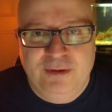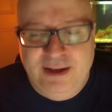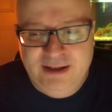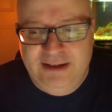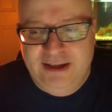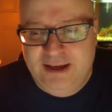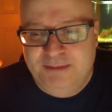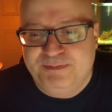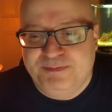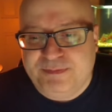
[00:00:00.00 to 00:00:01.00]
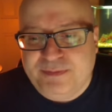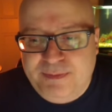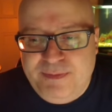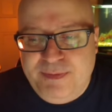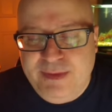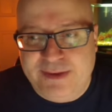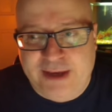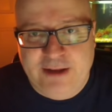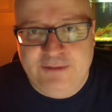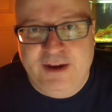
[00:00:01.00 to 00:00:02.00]
and yet
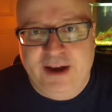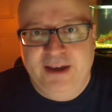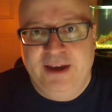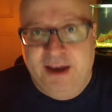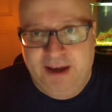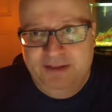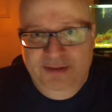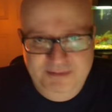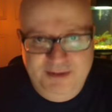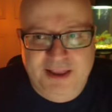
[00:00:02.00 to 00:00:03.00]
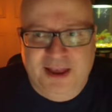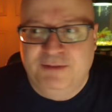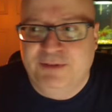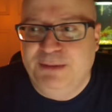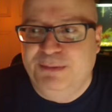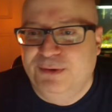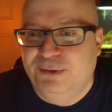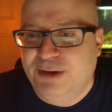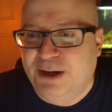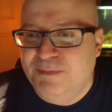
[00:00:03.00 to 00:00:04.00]
satisfying and a lot of vapor as
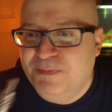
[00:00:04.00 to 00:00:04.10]
well.